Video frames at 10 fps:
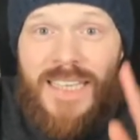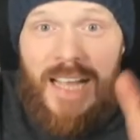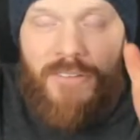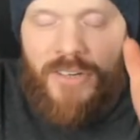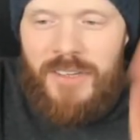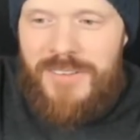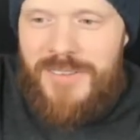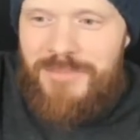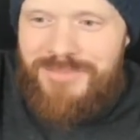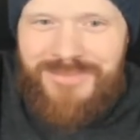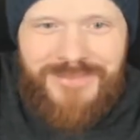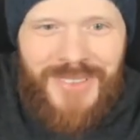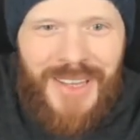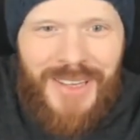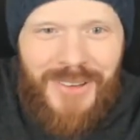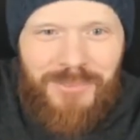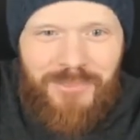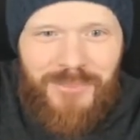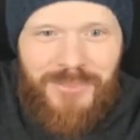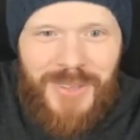Have a nice day,
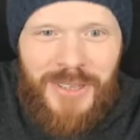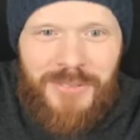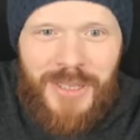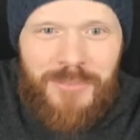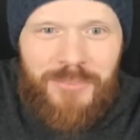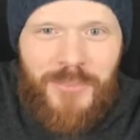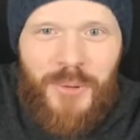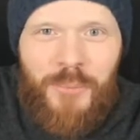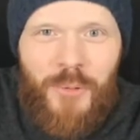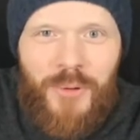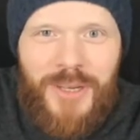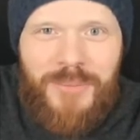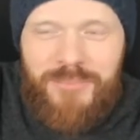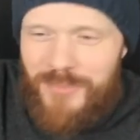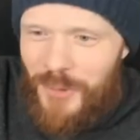evening, or morning,